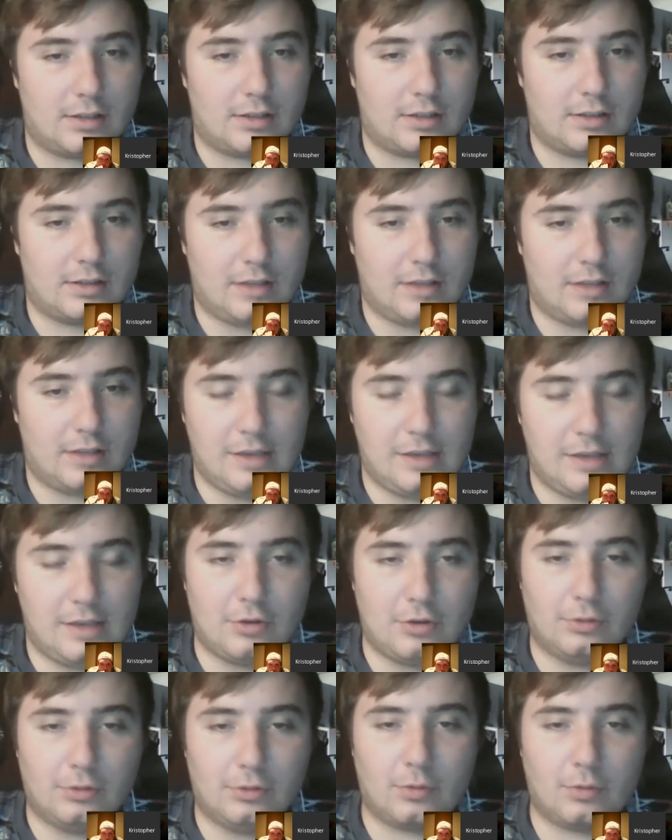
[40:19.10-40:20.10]
he's the
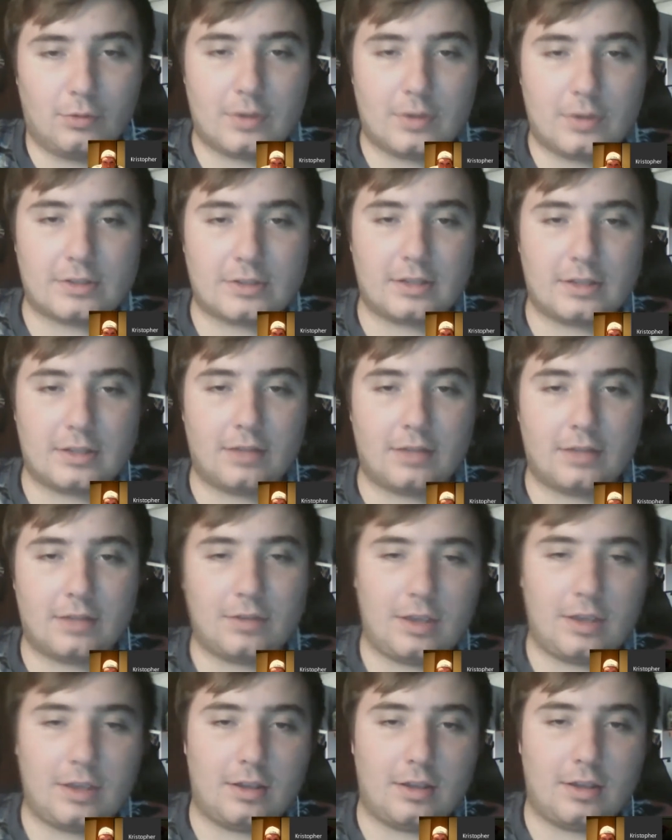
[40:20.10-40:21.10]
only reason that
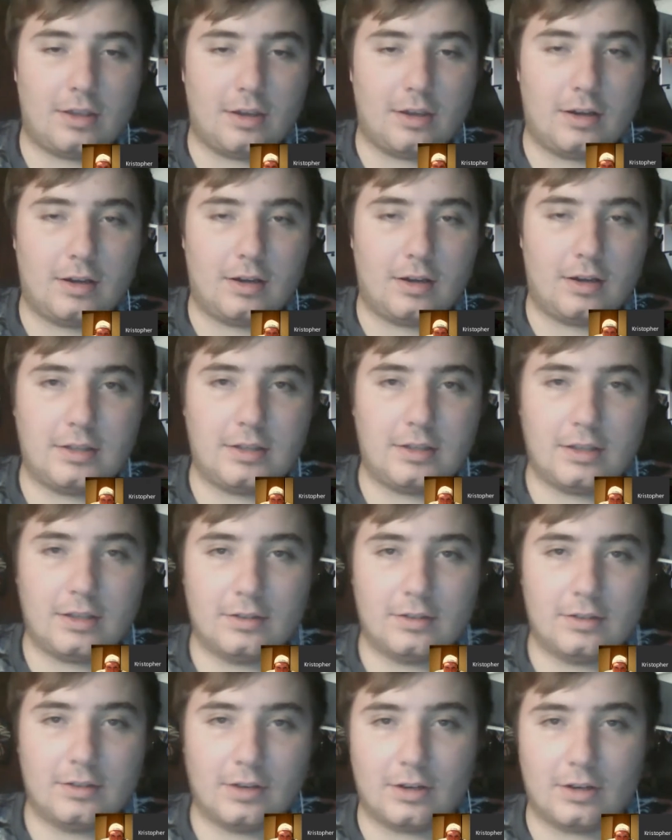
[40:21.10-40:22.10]
the
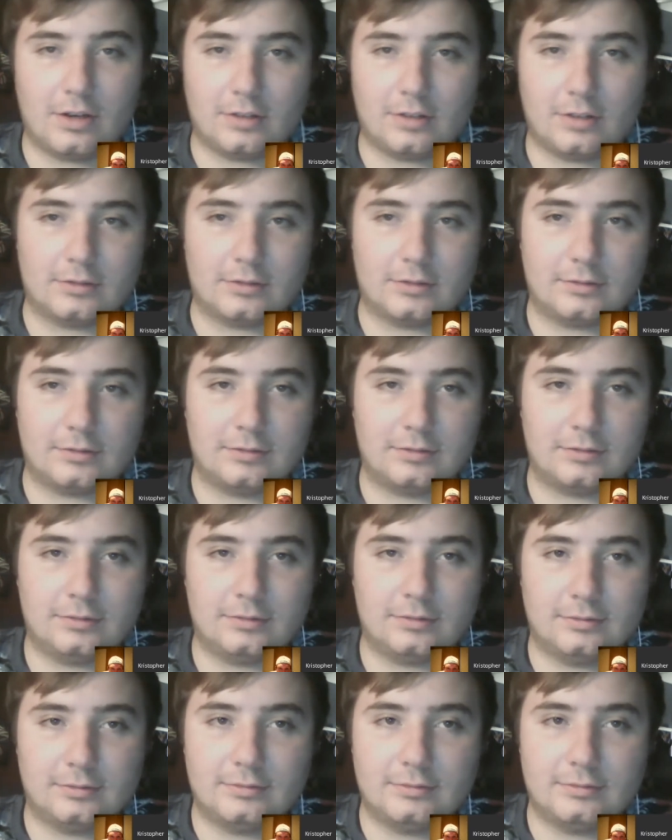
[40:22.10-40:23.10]
Indians are
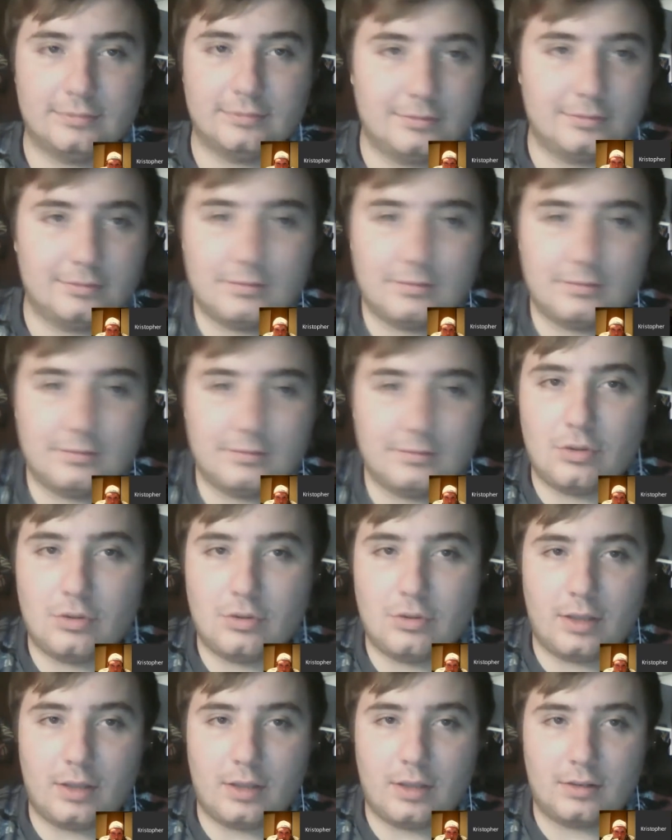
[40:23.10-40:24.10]

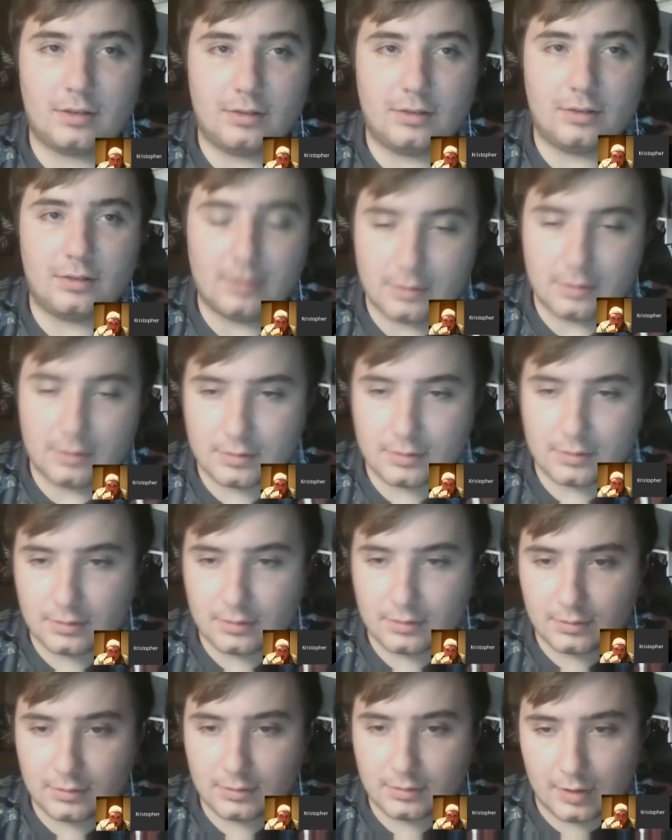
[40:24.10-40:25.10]
doing
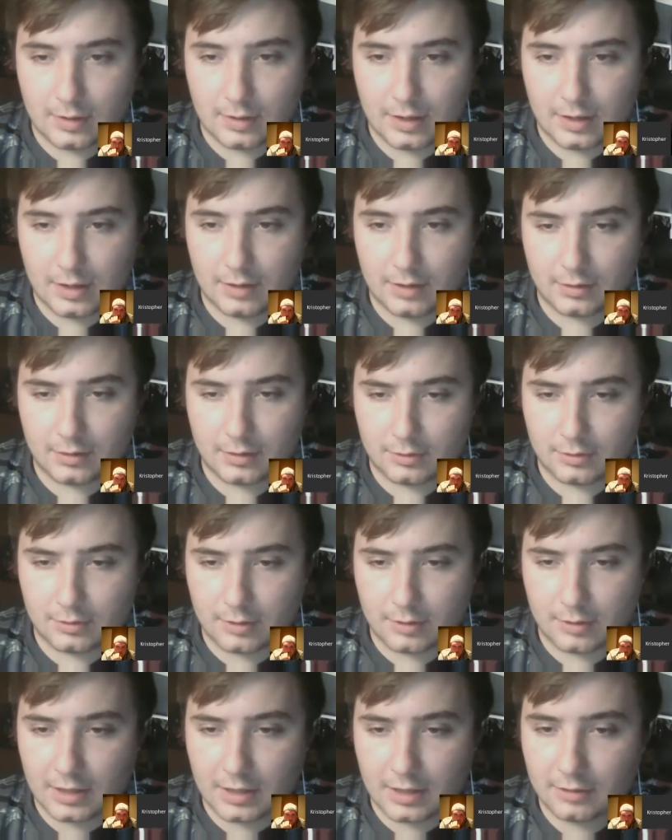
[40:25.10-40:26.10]
how they're
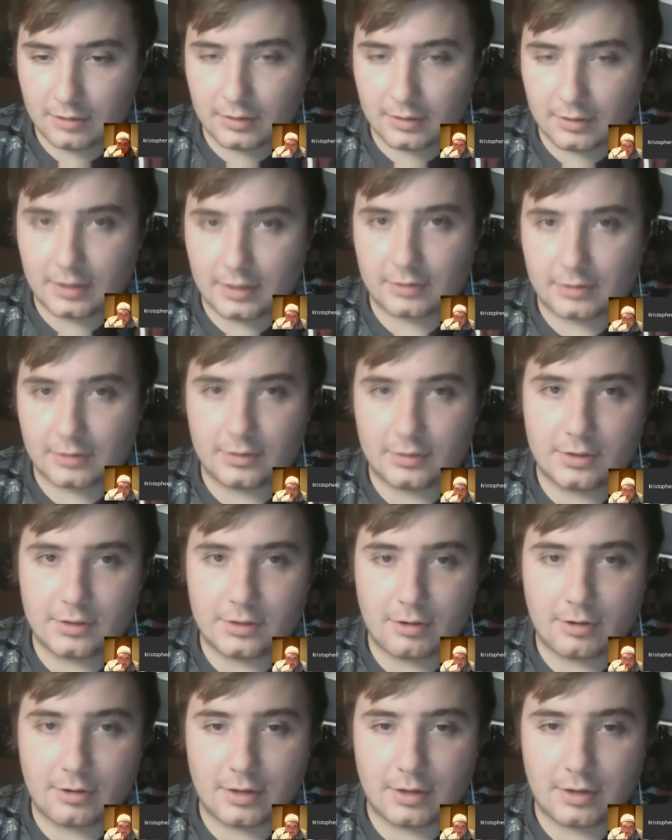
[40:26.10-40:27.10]
doing. I don't actually
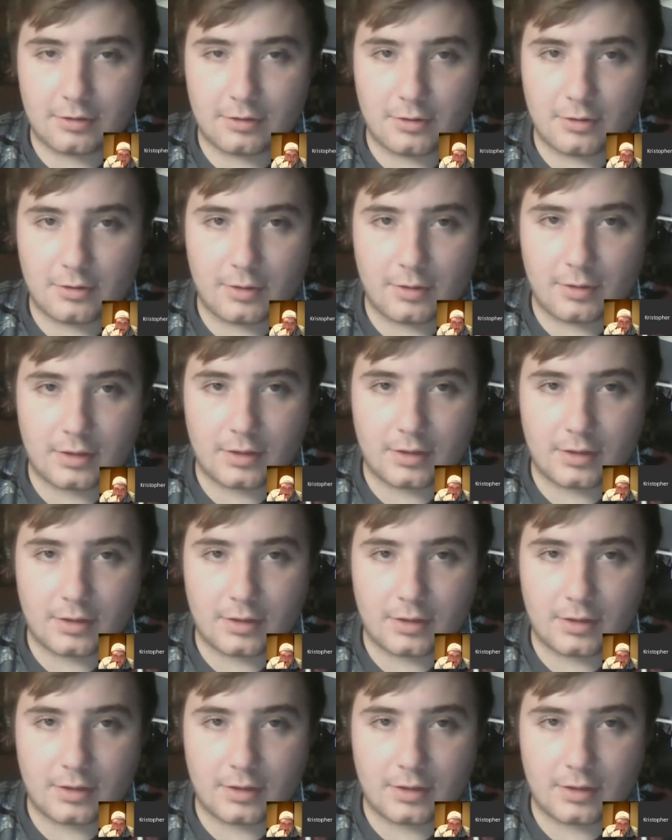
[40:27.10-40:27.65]
know how they're doing.